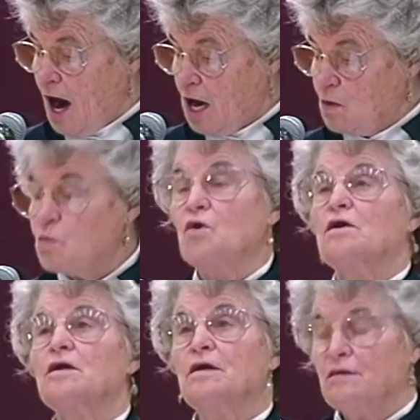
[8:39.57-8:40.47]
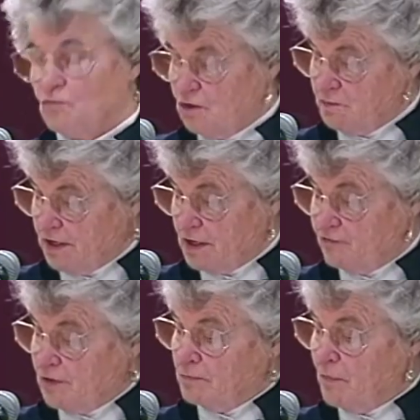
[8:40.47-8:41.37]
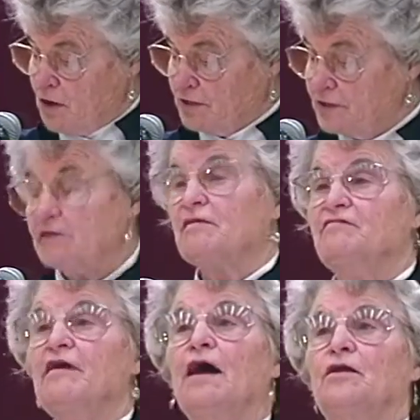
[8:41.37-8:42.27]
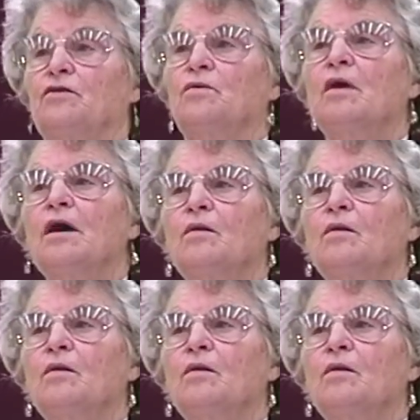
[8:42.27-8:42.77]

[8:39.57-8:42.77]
our work would be given monetary value